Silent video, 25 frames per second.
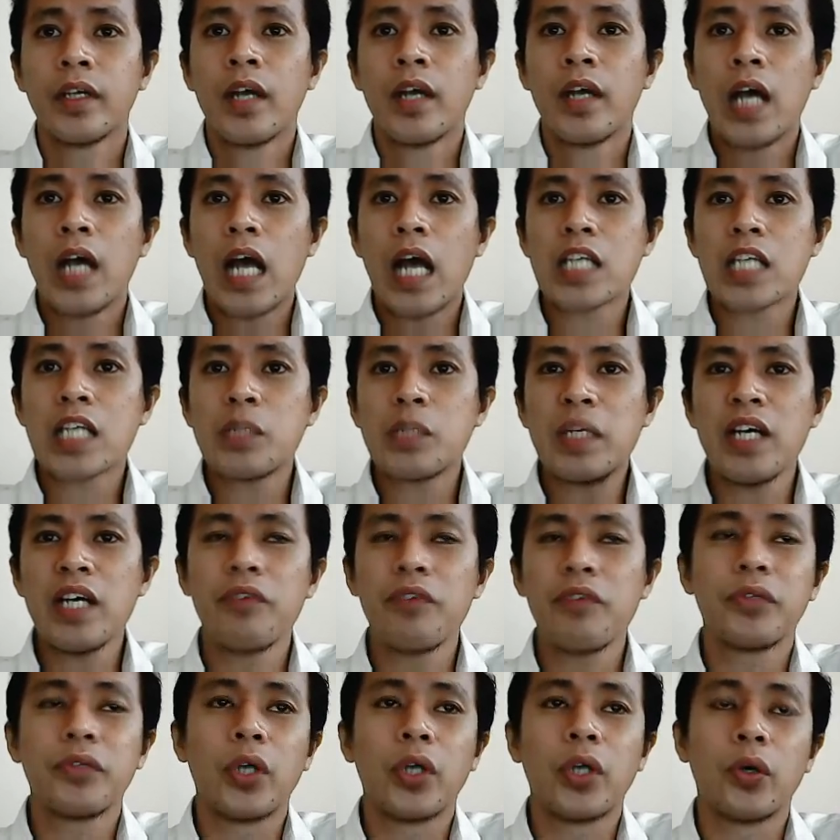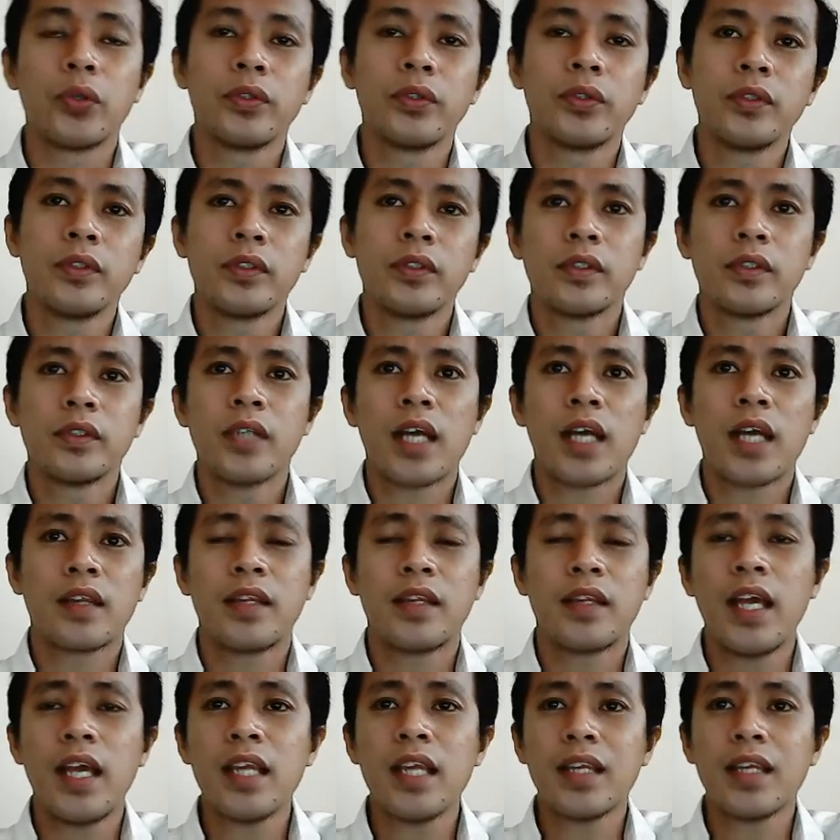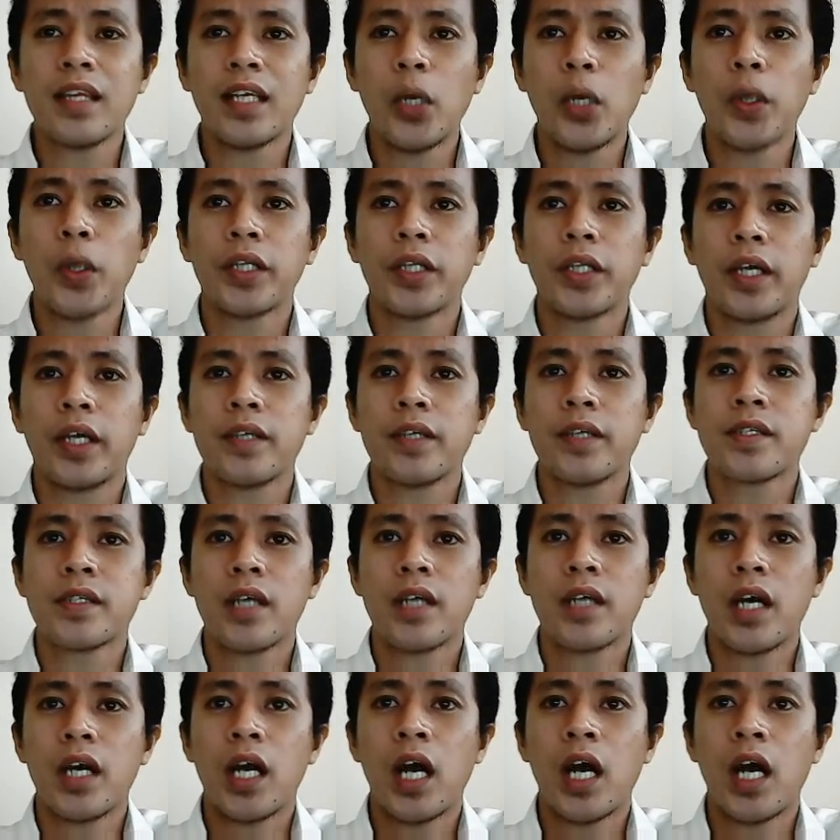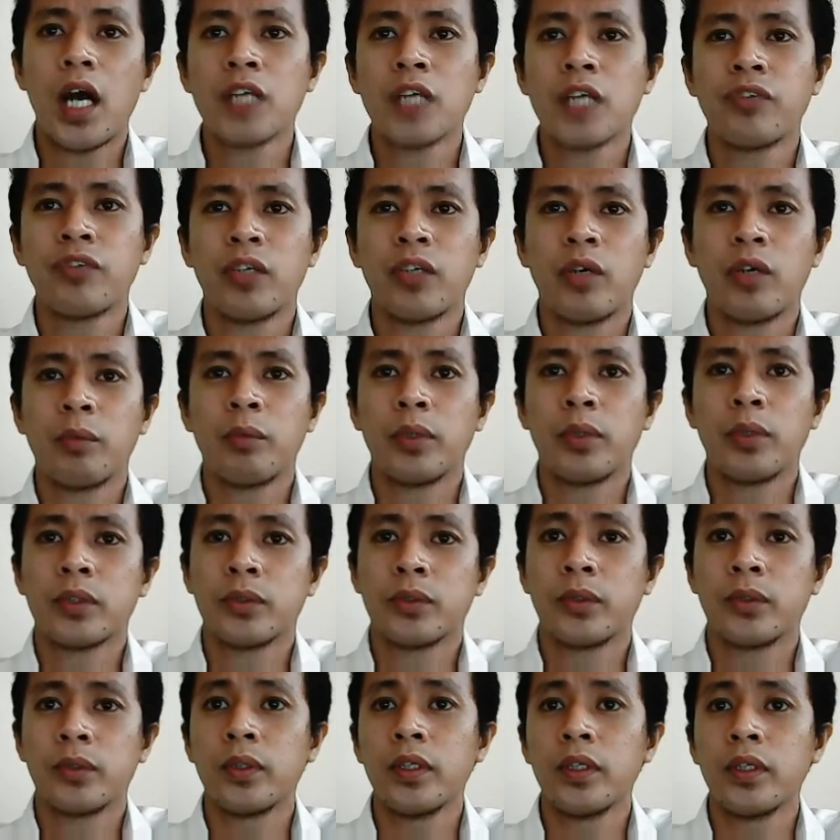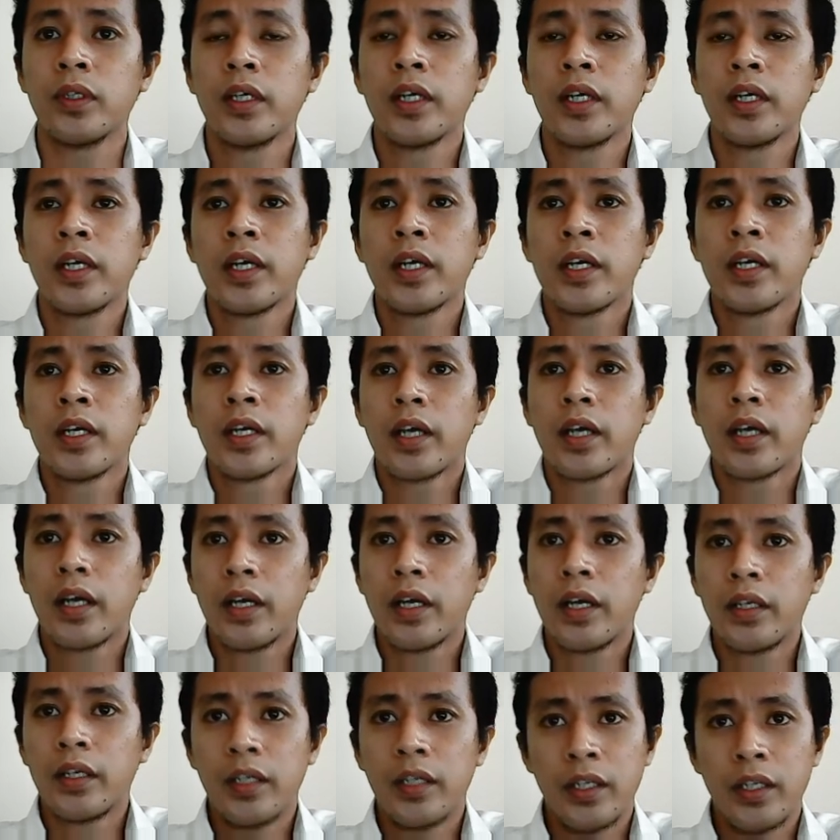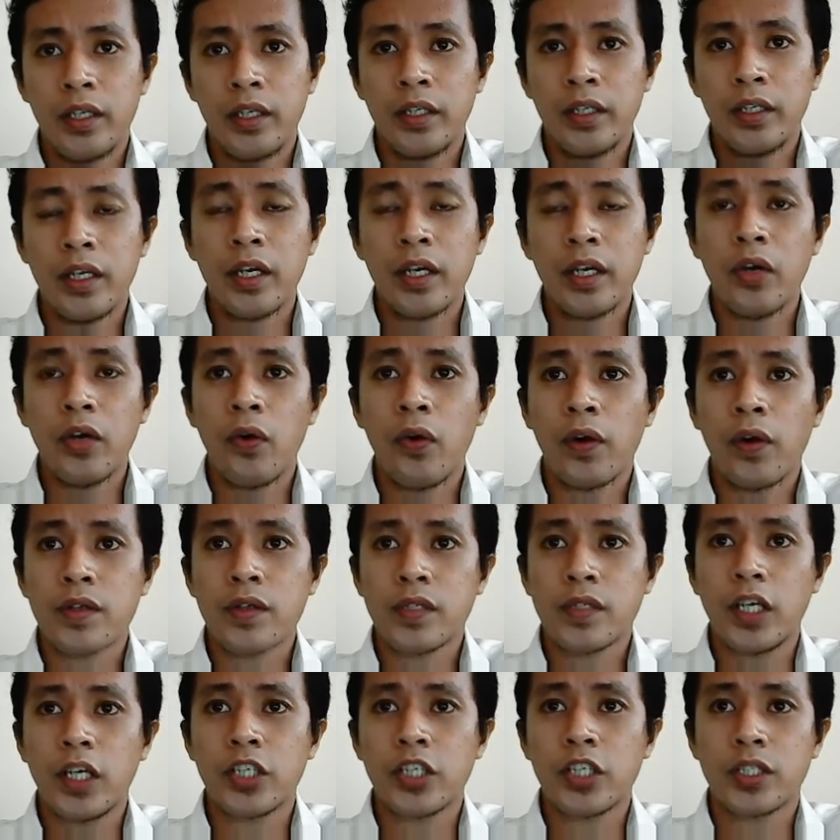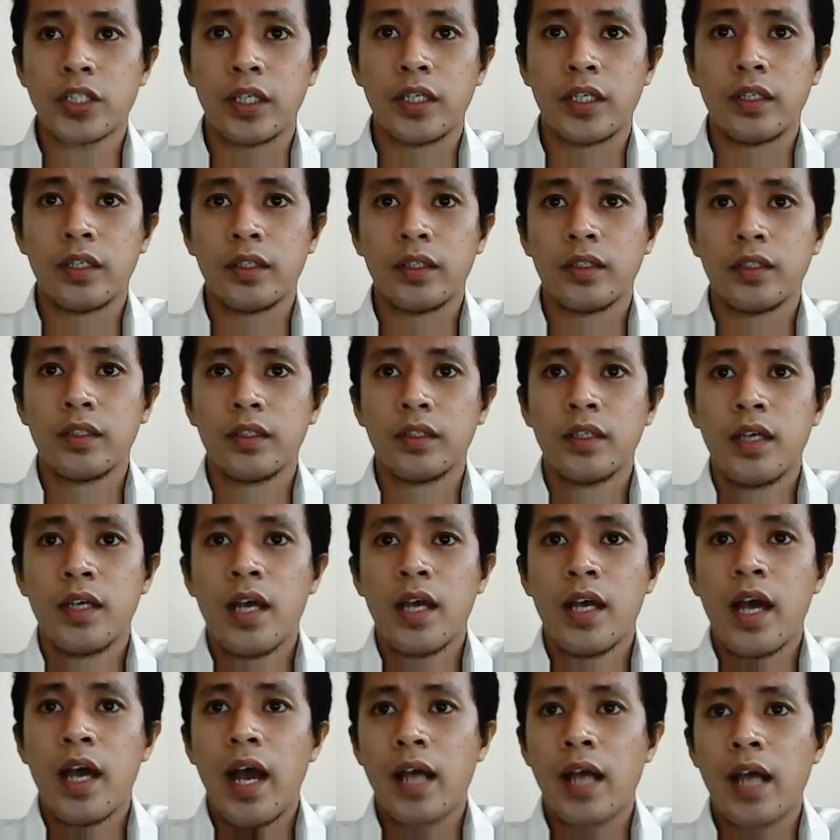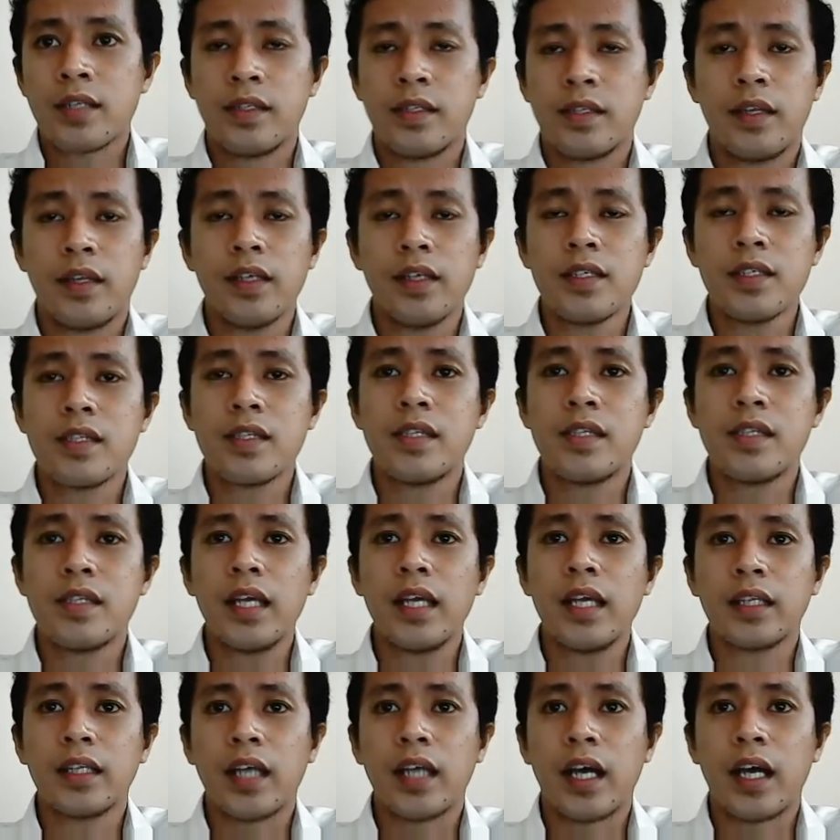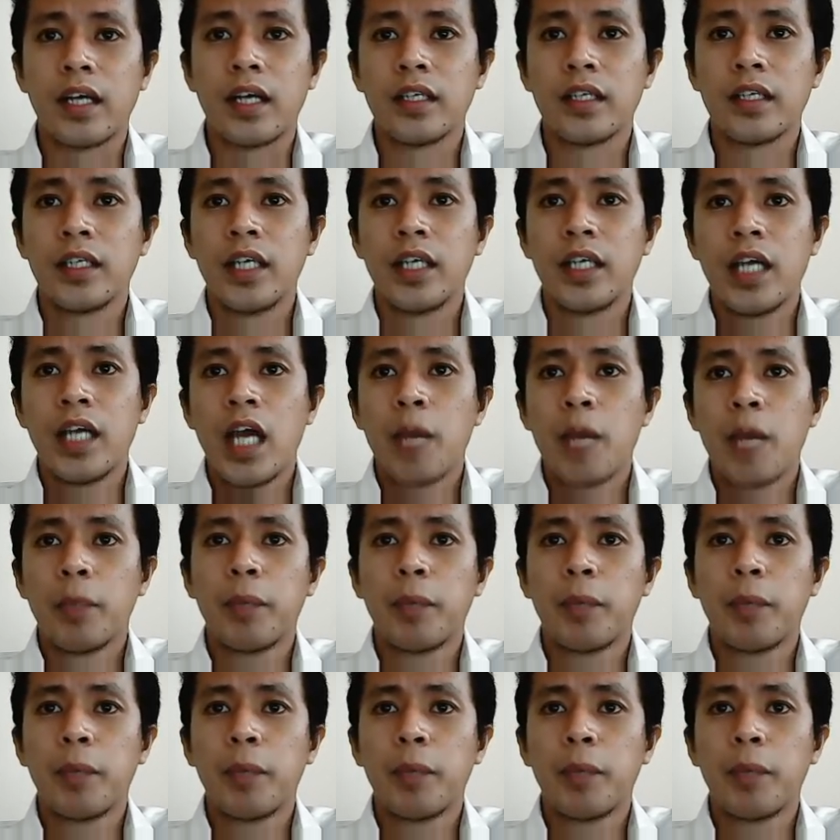As we have known that data nowadays are a valuable tool in any organization, as this data may be